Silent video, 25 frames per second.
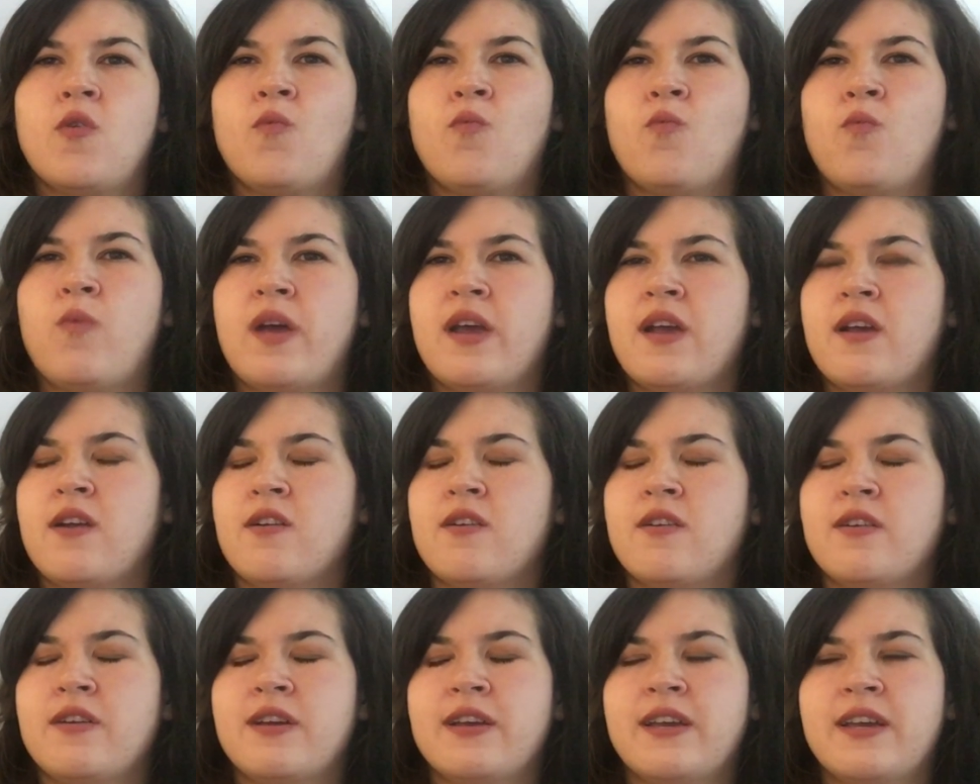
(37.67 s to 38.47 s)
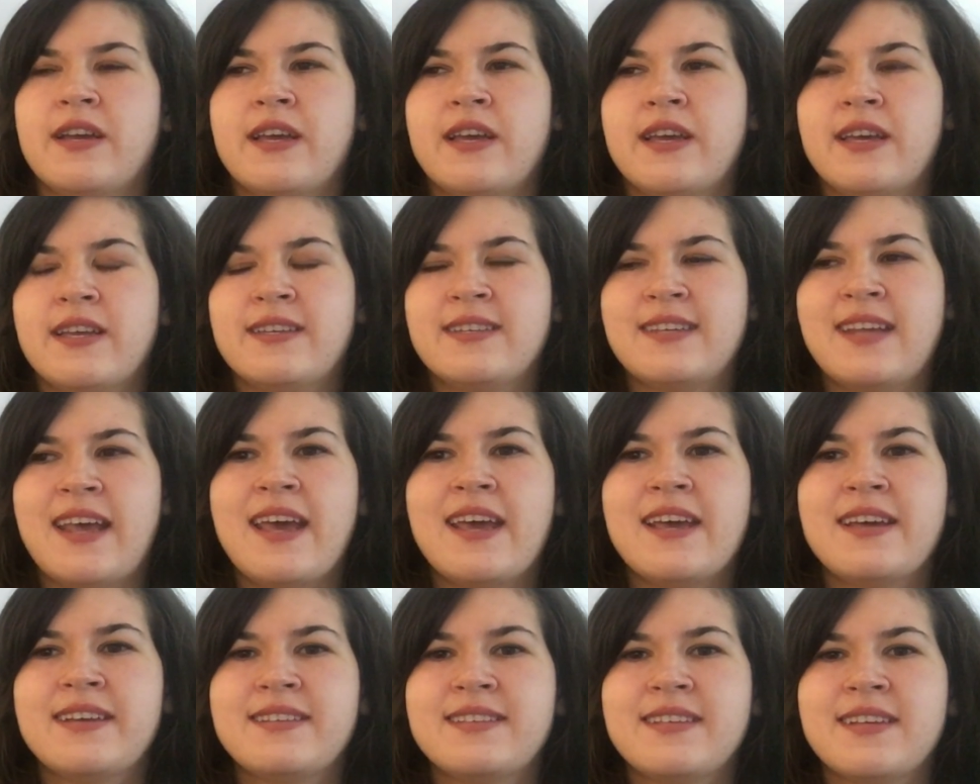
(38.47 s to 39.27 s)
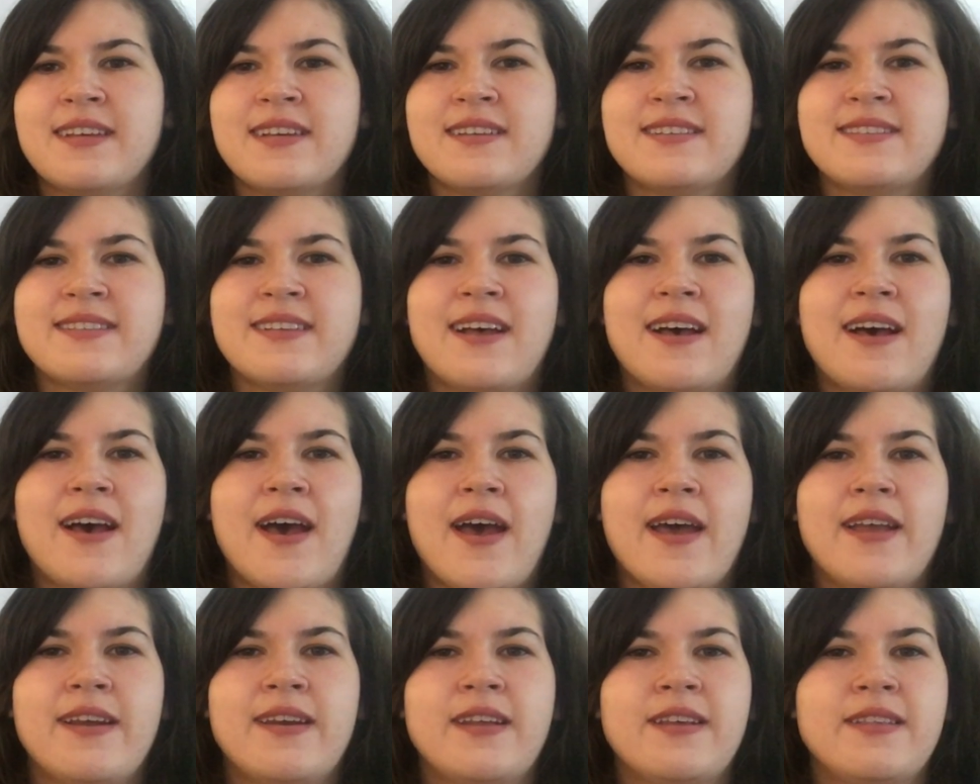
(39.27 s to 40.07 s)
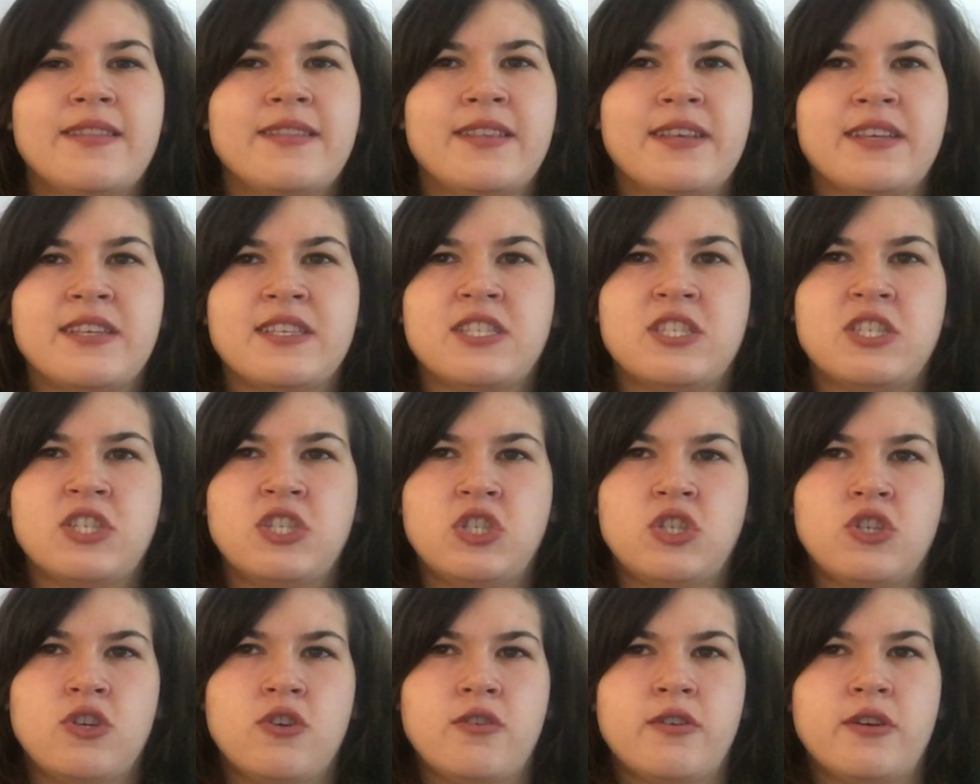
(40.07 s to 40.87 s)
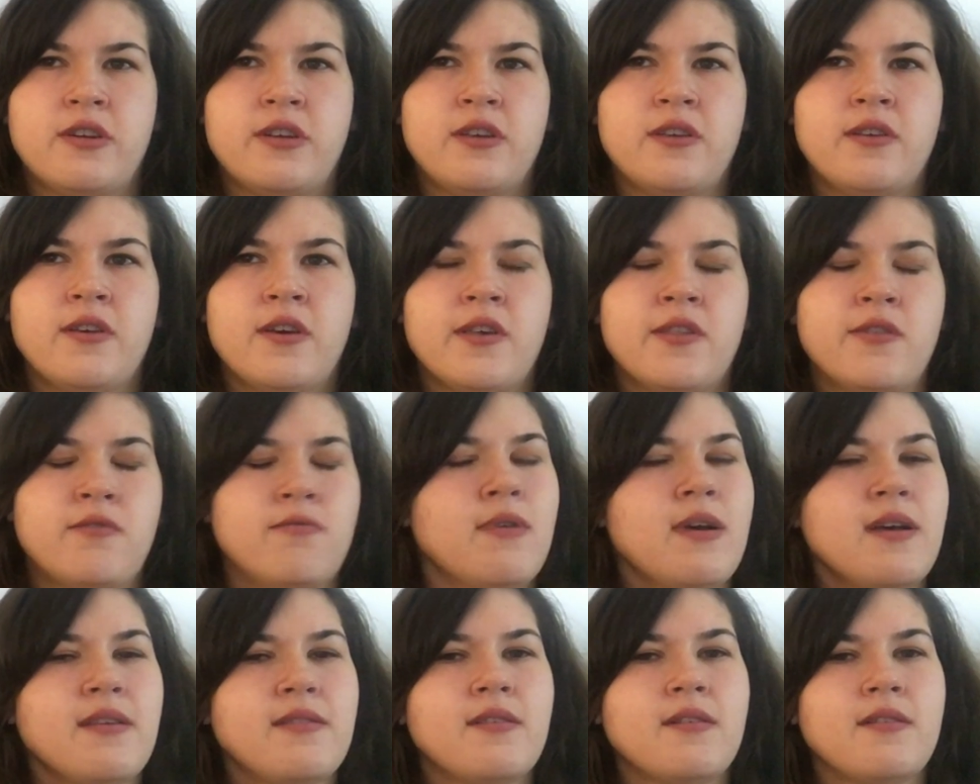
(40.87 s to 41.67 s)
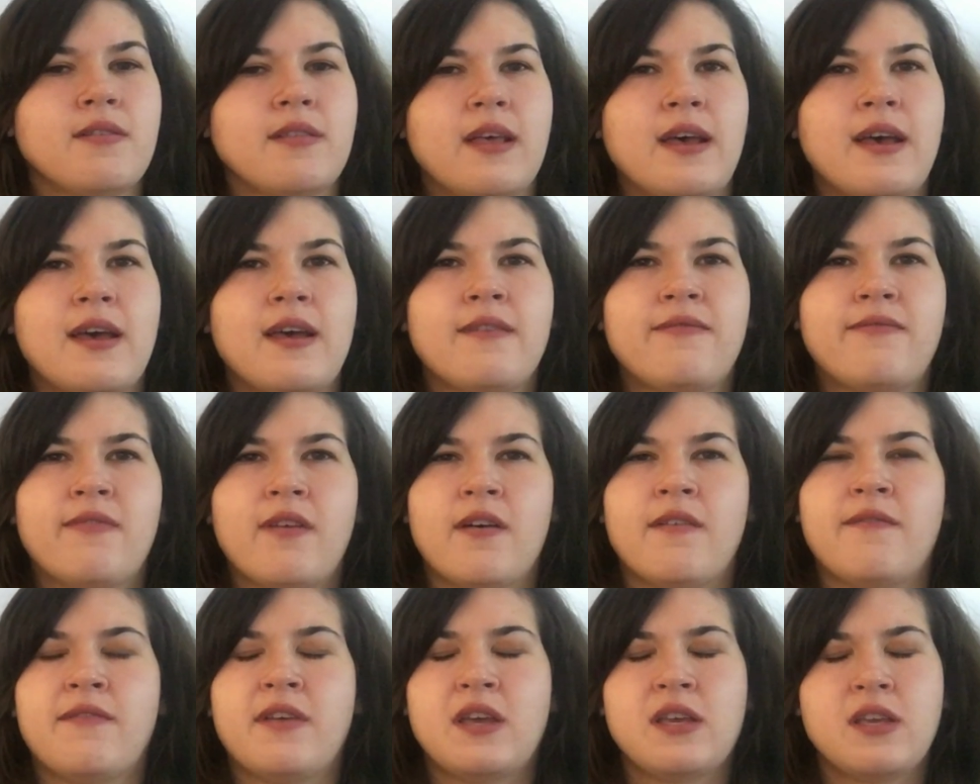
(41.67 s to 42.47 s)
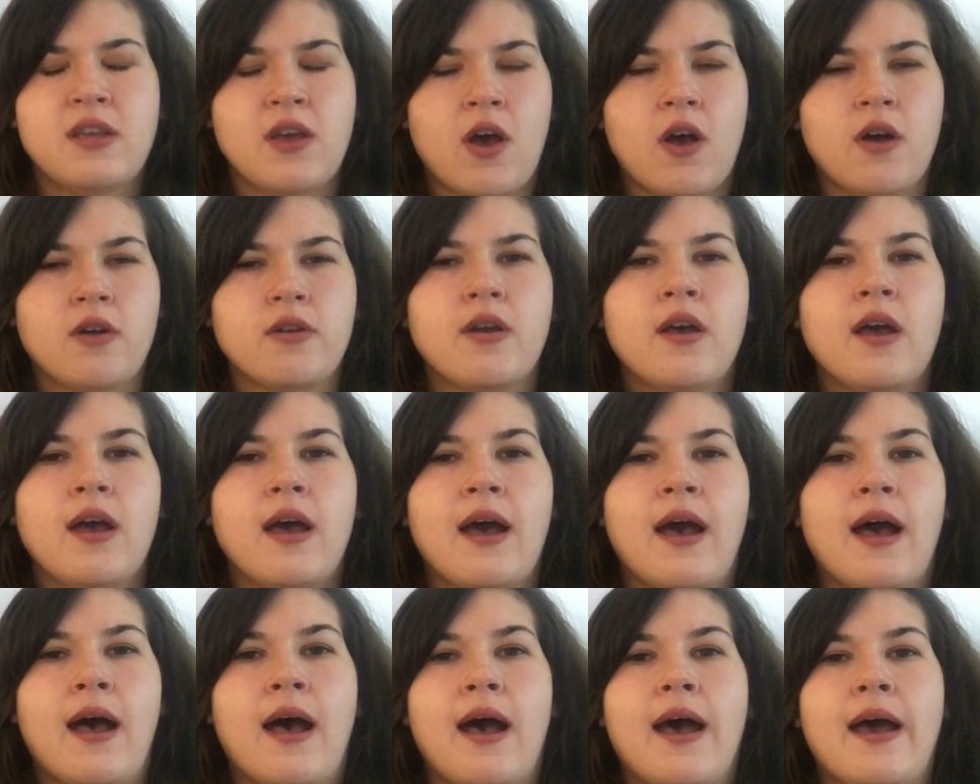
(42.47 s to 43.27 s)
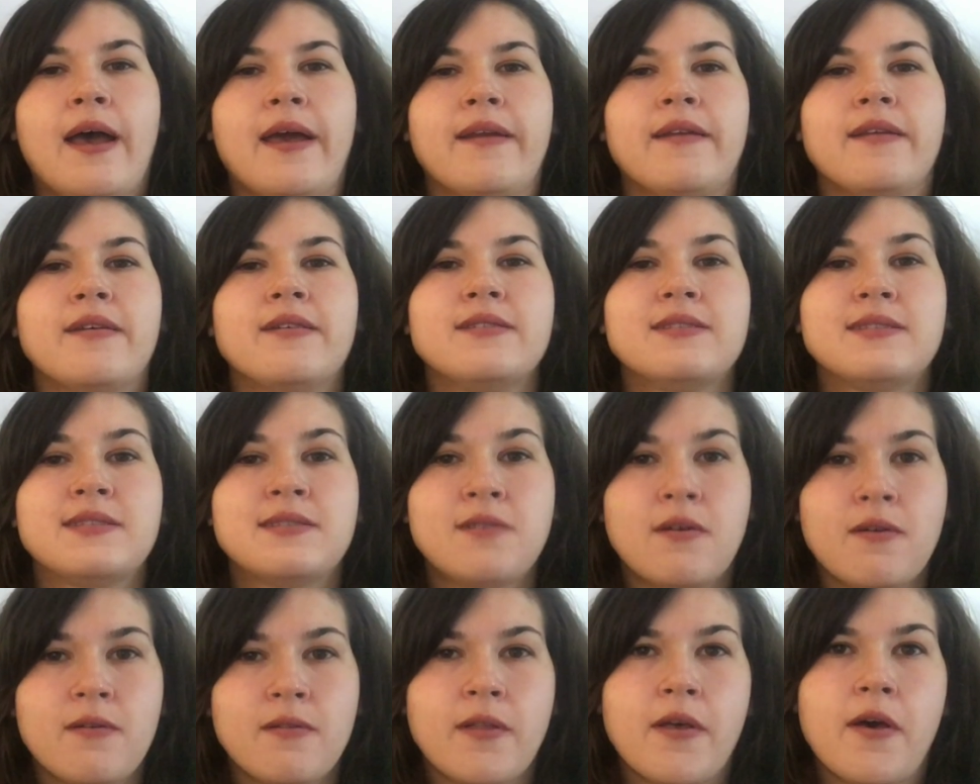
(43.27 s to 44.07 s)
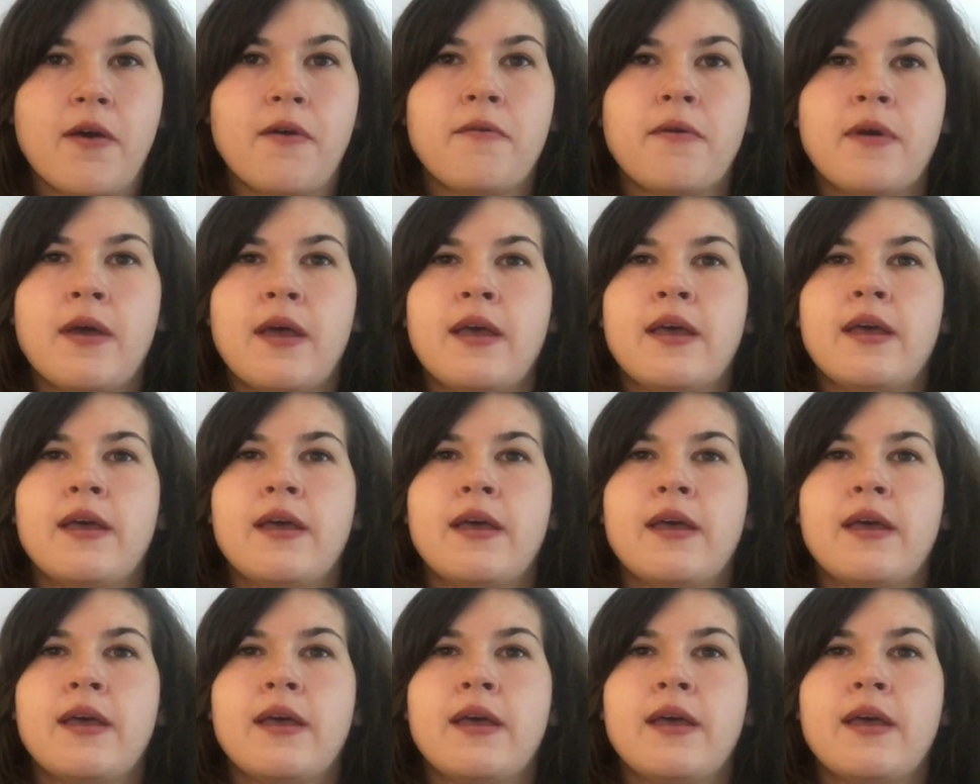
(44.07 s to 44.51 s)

where it takes us on this journey throughout the life of a young Han Solo.